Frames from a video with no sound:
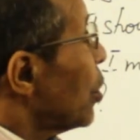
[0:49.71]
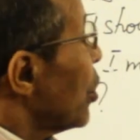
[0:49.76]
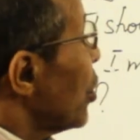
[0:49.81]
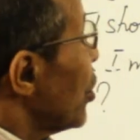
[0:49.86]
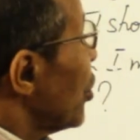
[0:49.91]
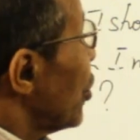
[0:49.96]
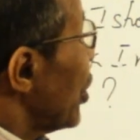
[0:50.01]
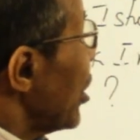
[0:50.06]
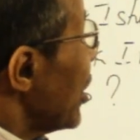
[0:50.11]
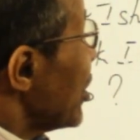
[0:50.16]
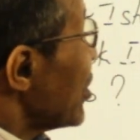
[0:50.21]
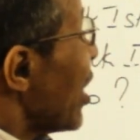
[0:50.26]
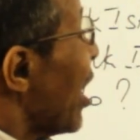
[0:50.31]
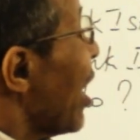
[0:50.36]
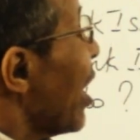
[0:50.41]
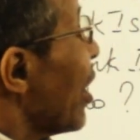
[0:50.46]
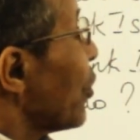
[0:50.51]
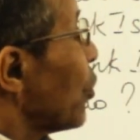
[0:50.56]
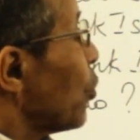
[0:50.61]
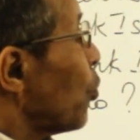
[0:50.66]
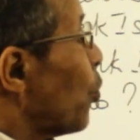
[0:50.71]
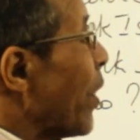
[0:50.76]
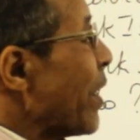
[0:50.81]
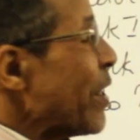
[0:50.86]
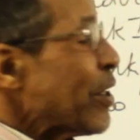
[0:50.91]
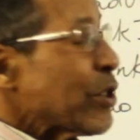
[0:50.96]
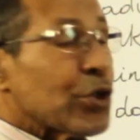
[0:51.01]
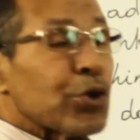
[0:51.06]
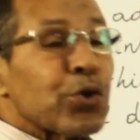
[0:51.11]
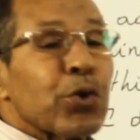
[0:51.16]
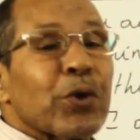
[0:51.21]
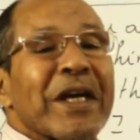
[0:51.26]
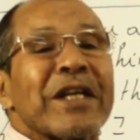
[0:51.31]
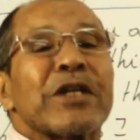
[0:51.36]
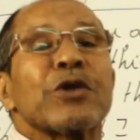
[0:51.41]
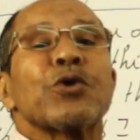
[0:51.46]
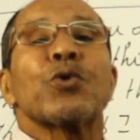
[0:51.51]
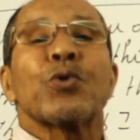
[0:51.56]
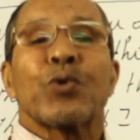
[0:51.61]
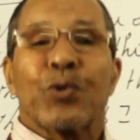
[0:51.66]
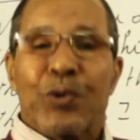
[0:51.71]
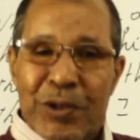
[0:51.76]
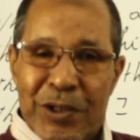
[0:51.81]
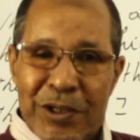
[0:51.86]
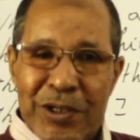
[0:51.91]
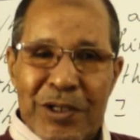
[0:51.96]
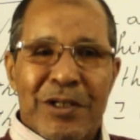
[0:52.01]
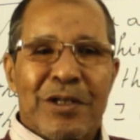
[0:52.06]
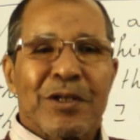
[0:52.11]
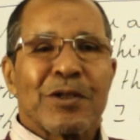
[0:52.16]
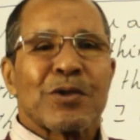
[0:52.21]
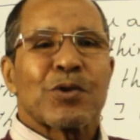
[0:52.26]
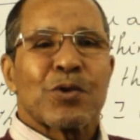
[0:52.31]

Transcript: These are the ways you can use